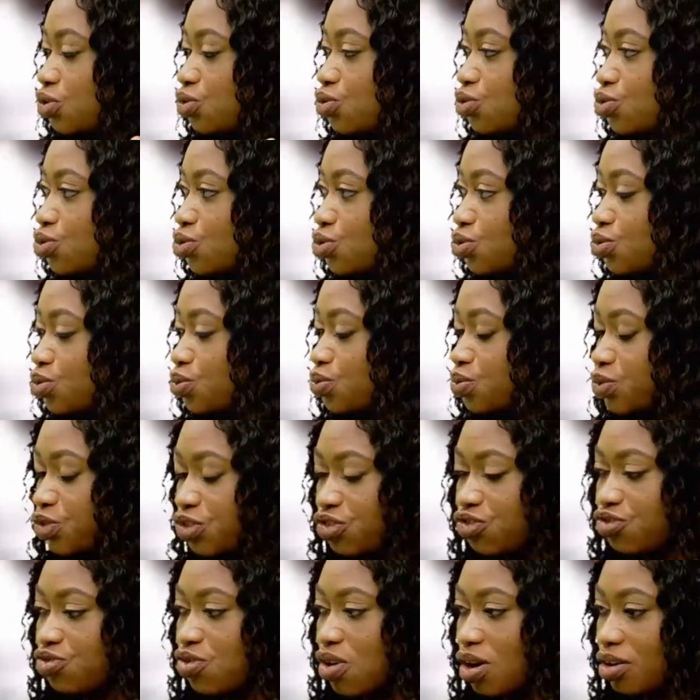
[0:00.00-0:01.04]
to
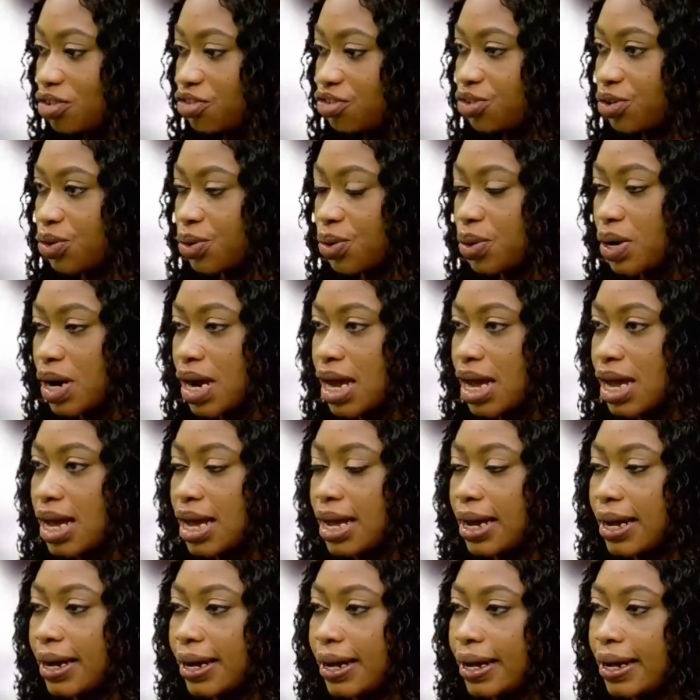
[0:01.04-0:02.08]
restructure
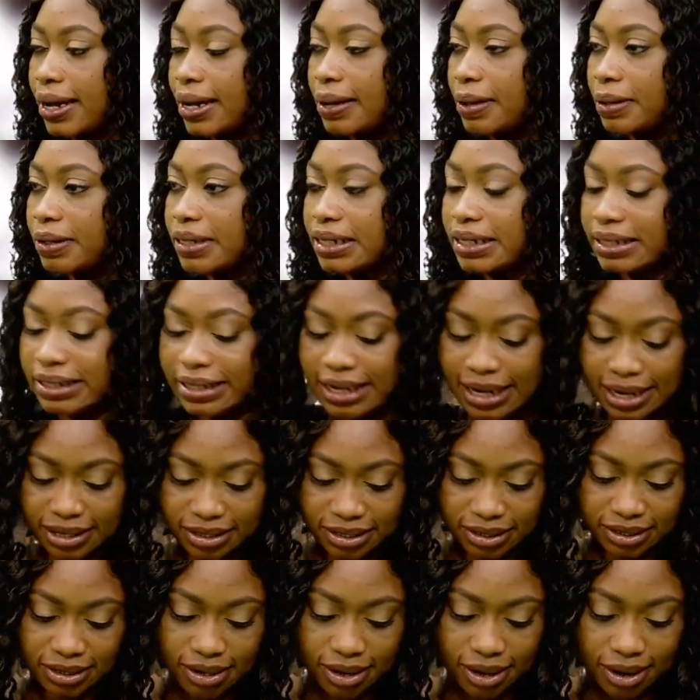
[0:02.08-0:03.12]
the debts